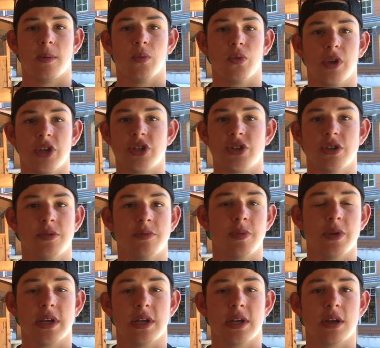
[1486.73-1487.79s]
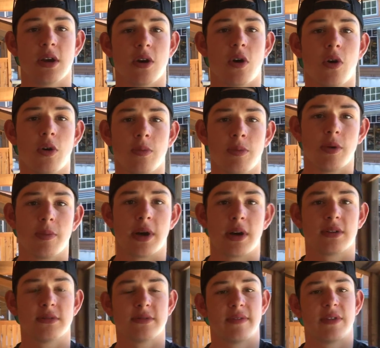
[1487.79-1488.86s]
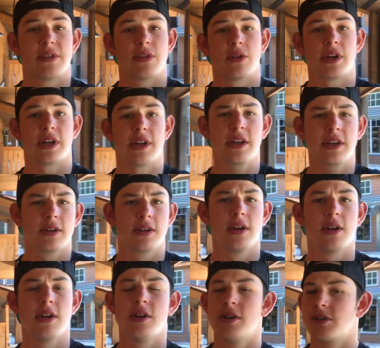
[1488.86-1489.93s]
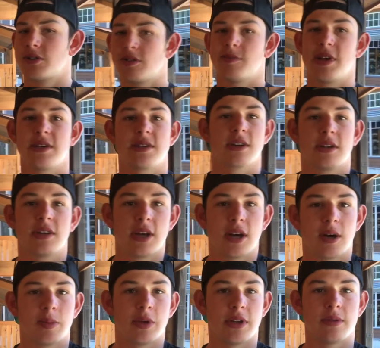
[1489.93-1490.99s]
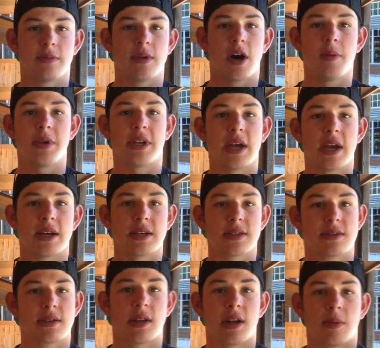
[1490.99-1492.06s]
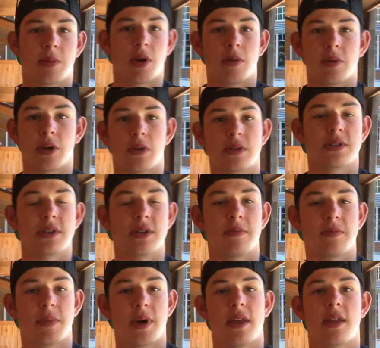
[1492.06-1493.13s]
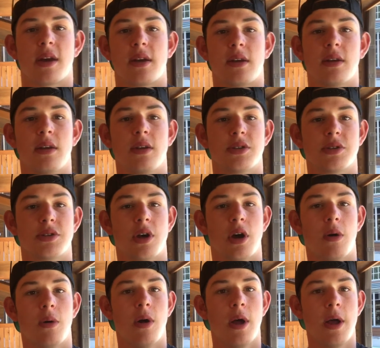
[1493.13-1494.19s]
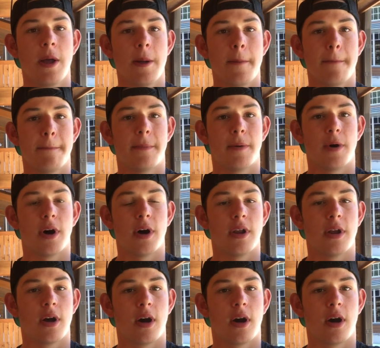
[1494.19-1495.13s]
we should be home about 11:30 at night. So basically, I'll be gassed, and I'll probably be on asleep by then. So, but